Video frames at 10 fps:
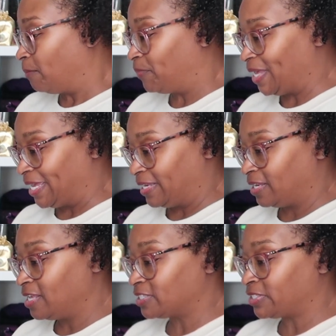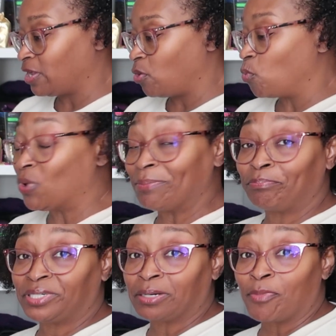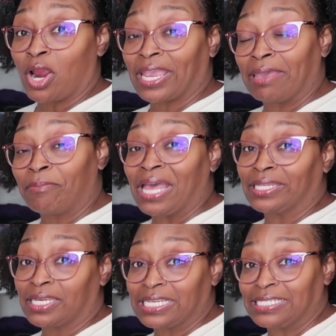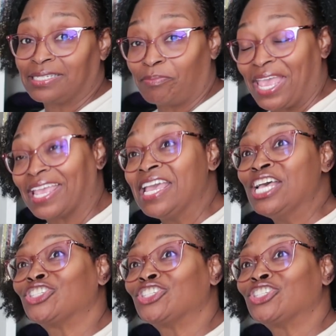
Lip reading: But so what bookmark am I looking to make?